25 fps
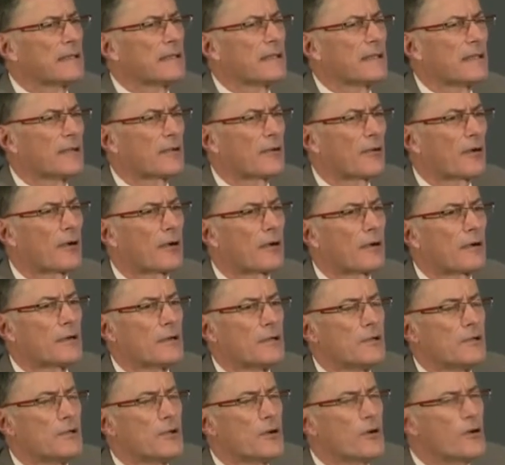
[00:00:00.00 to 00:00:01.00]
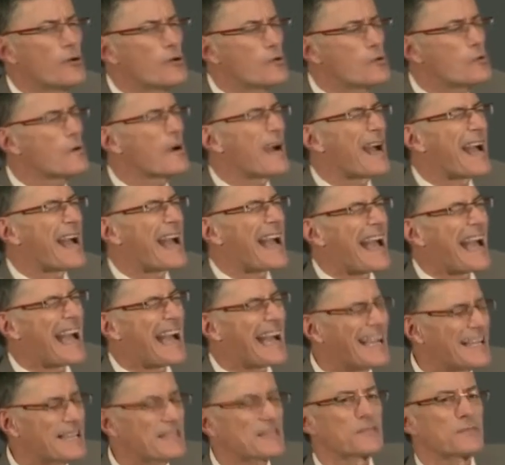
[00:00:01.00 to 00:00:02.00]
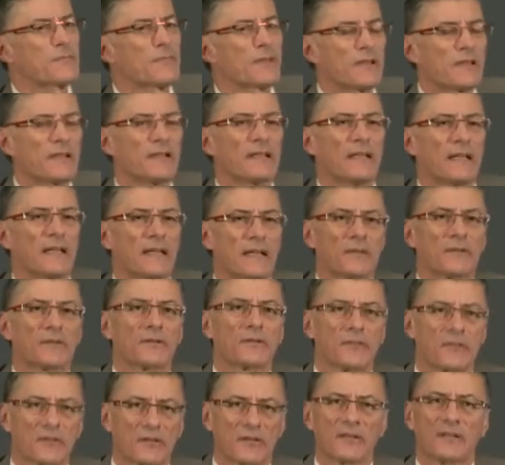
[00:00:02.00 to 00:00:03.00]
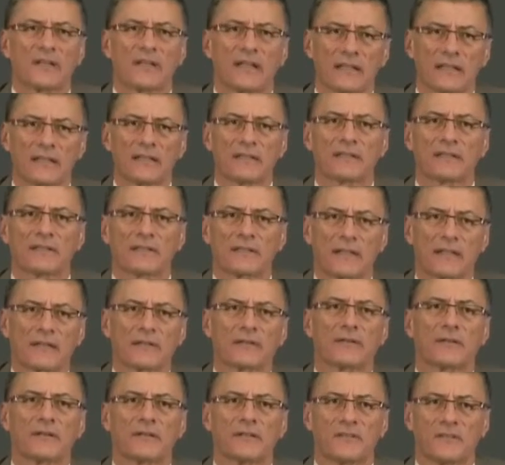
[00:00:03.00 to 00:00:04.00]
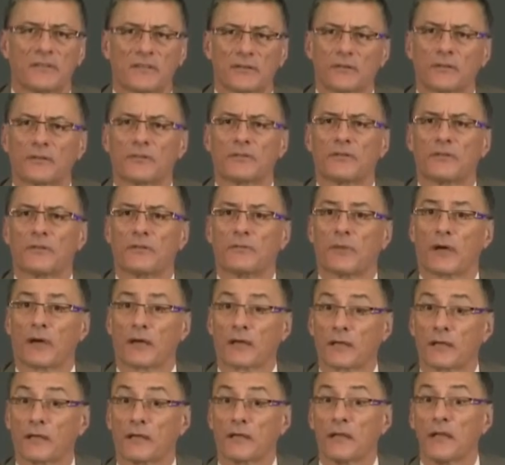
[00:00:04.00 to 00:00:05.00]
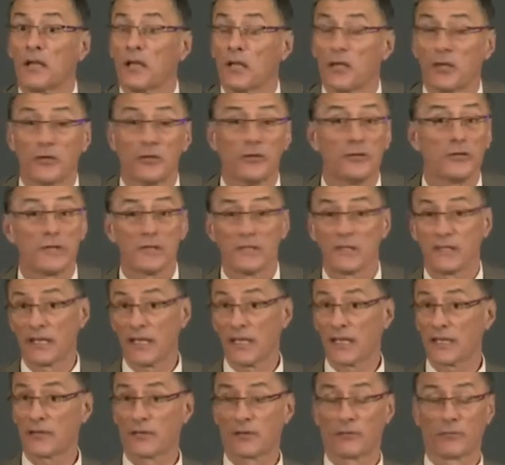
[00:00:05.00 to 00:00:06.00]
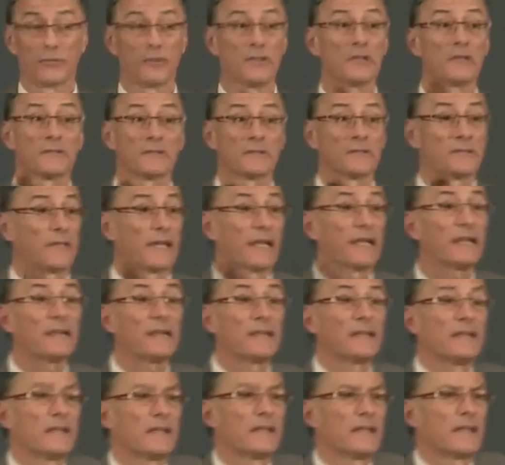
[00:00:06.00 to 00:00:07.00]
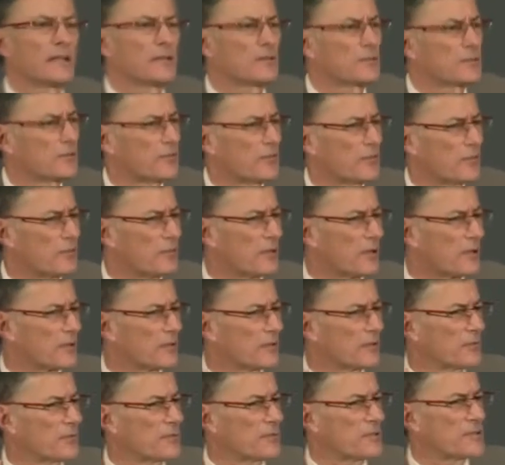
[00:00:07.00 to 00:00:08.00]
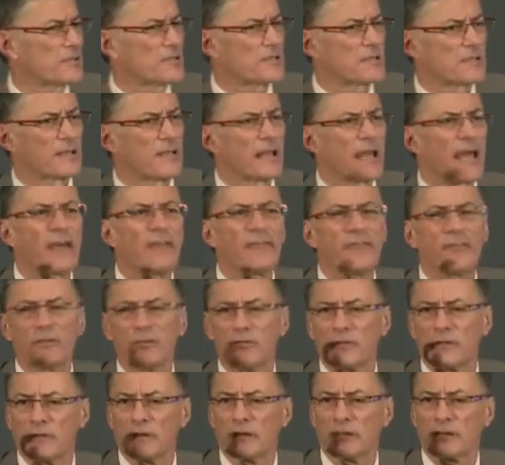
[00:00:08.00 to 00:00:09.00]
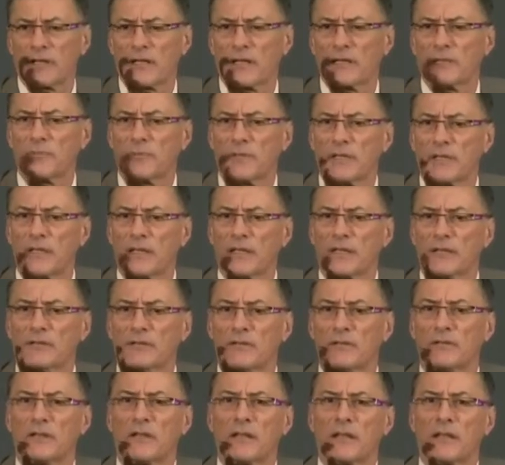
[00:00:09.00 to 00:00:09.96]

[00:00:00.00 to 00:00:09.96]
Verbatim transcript: There are no asthma inhalers containing steroids that are over the market. You can get a real deadly inhaler over the market, which is an ephedrine type inhaler.